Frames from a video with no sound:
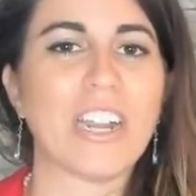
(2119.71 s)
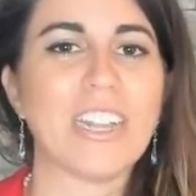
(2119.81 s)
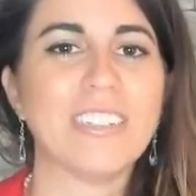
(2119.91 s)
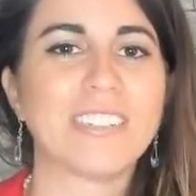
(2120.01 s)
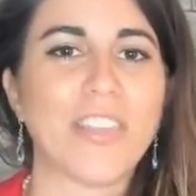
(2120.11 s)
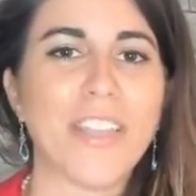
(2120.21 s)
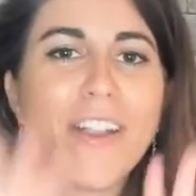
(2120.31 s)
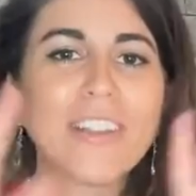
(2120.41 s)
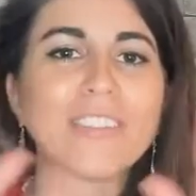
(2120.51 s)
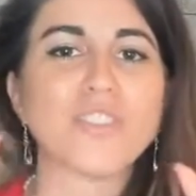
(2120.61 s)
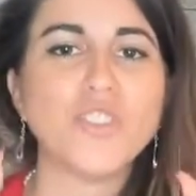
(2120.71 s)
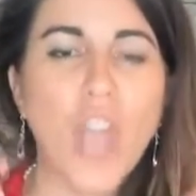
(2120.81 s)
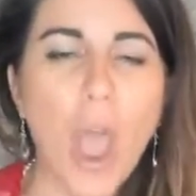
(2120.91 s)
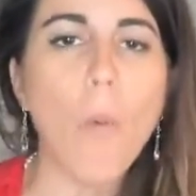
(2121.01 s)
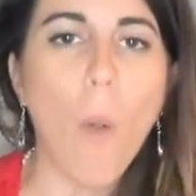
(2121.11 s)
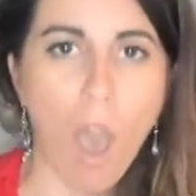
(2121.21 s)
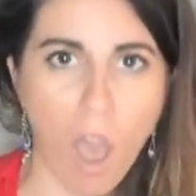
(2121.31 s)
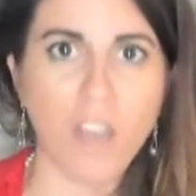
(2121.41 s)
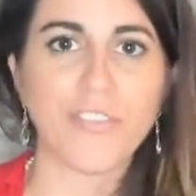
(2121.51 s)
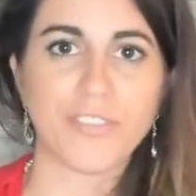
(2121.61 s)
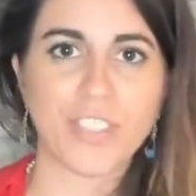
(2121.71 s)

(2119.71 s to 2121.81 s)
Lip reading: is there is no off